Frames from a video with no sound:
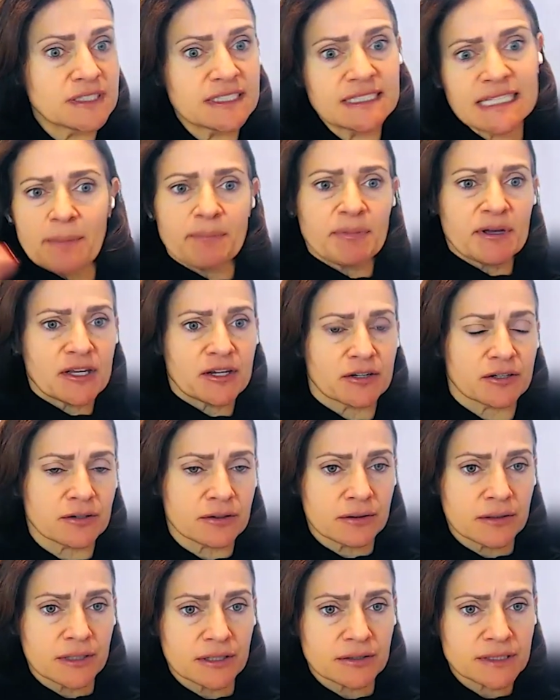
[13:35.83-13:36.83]
snap at
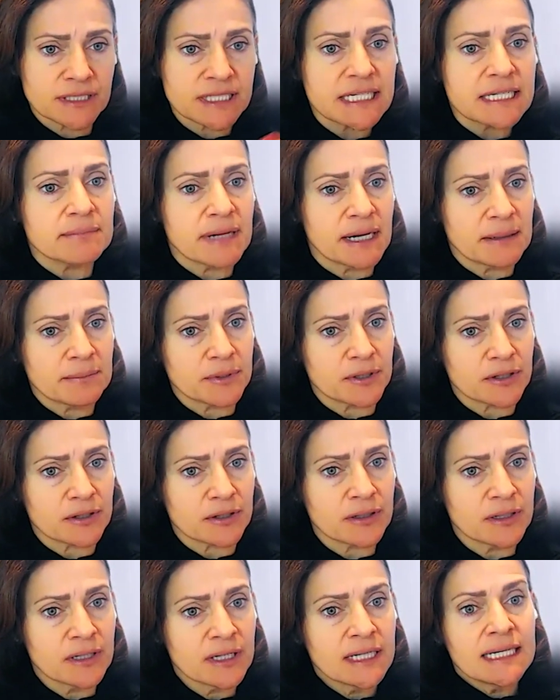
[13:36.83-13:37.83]
your team
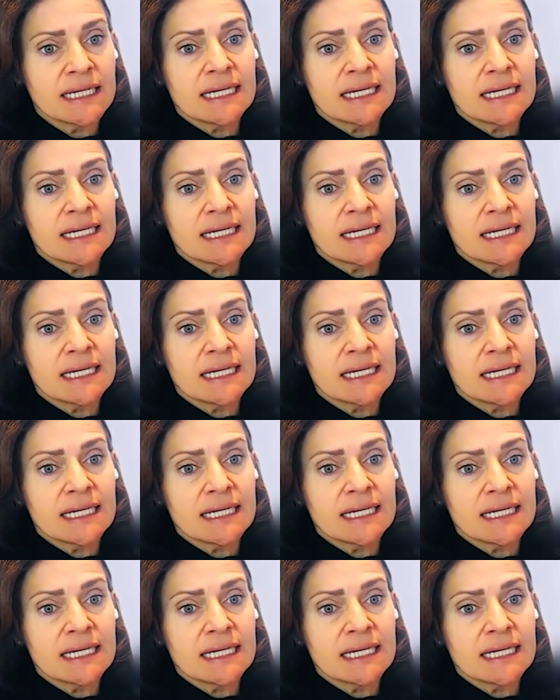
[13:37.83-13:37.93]
member,